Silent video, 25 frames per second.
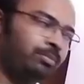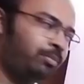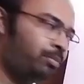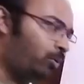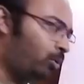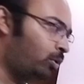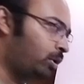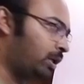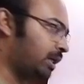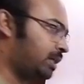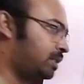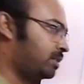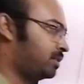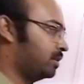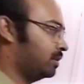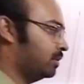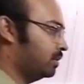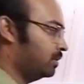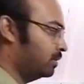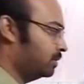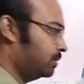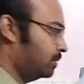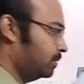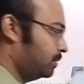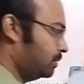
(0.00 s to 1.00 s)

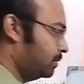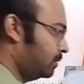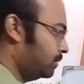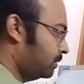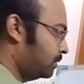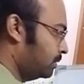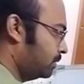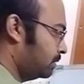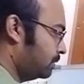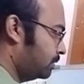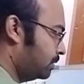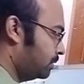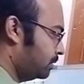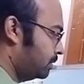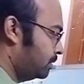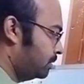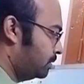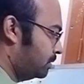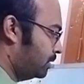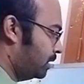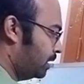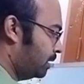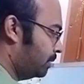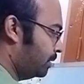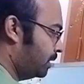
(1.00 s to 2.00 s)
Production.
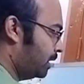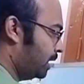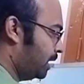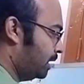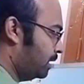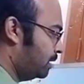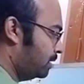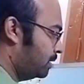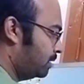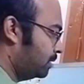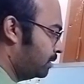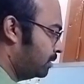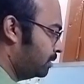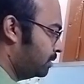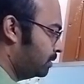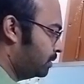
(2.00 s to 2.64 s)
Am I right?